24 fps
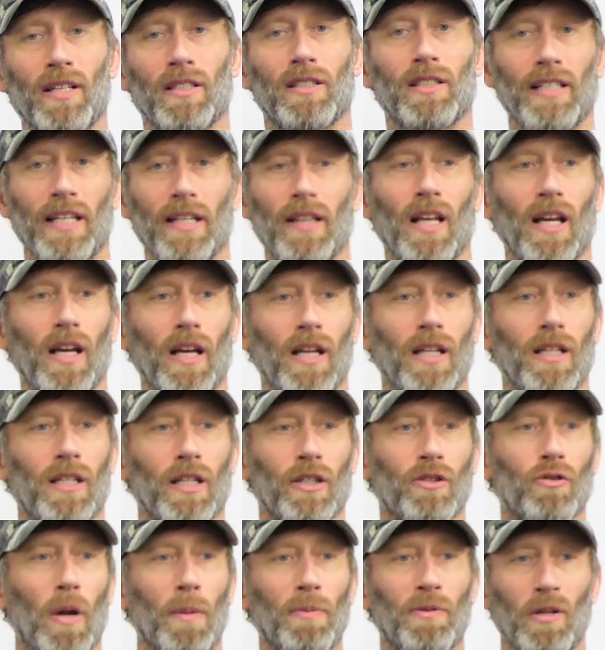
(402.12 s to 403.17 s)
to see the
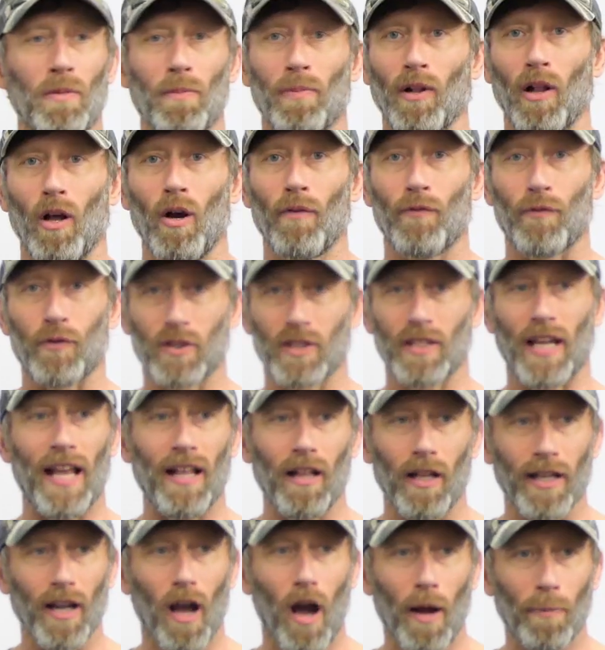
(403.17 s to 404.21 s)
description below for
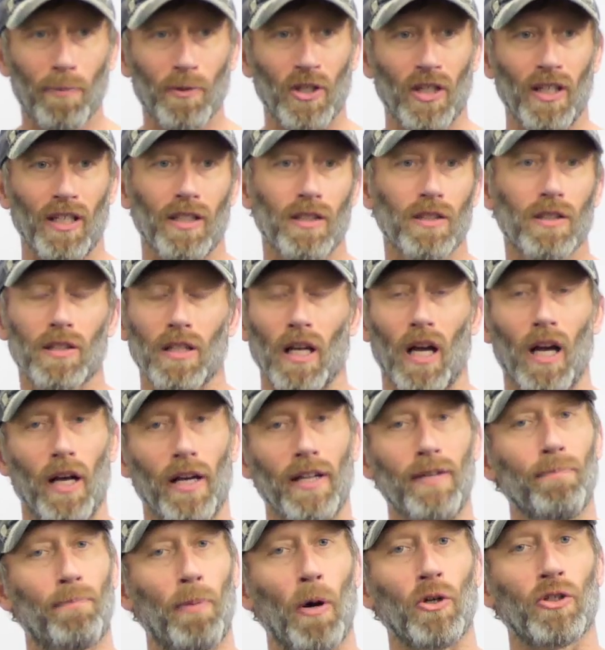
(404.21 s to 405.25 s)
scaling options
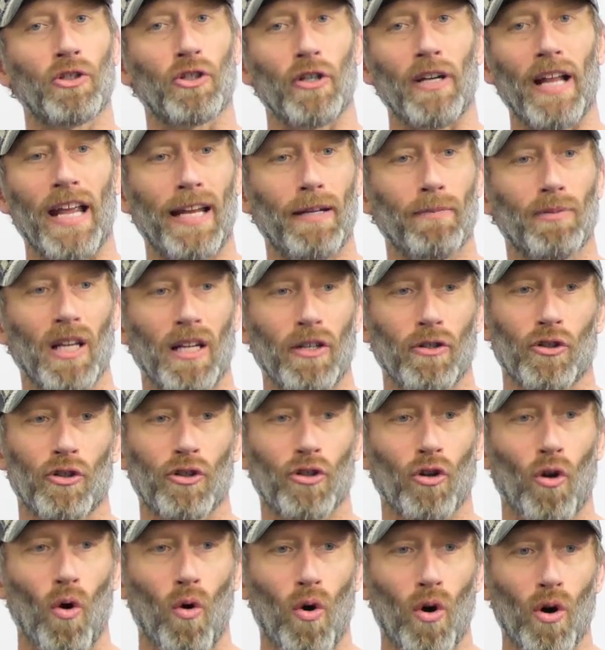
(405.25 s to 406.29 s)
and post your names and your
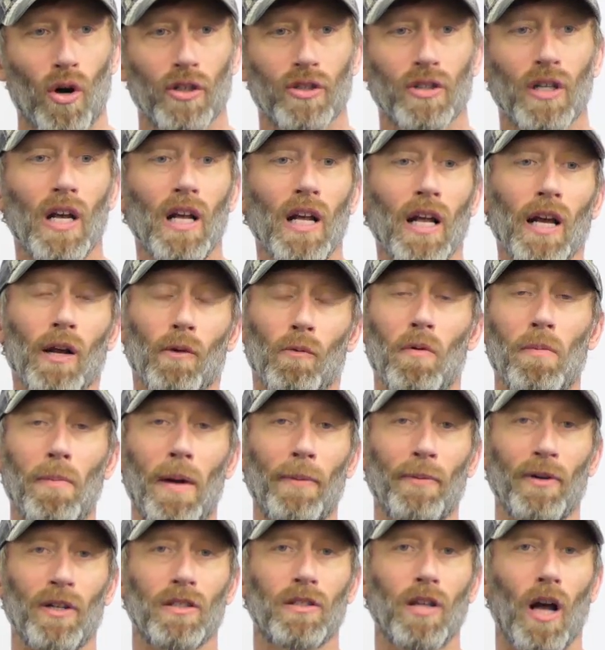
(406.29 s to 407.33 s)
scores.
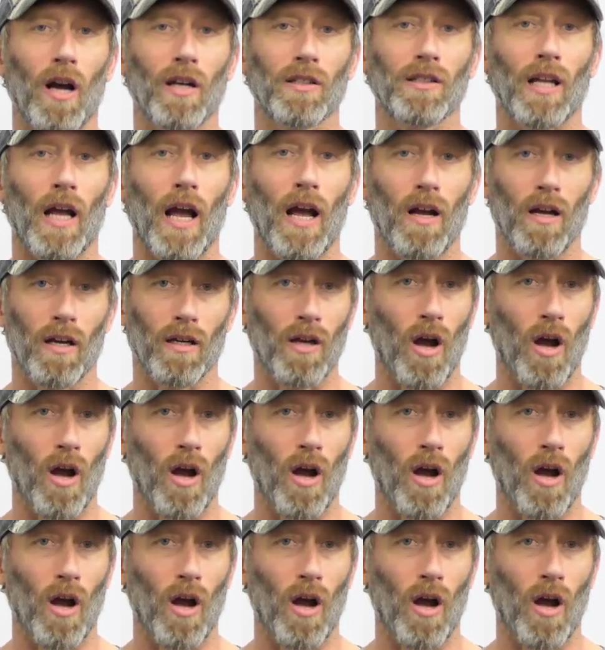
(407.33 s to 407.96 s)
Remember to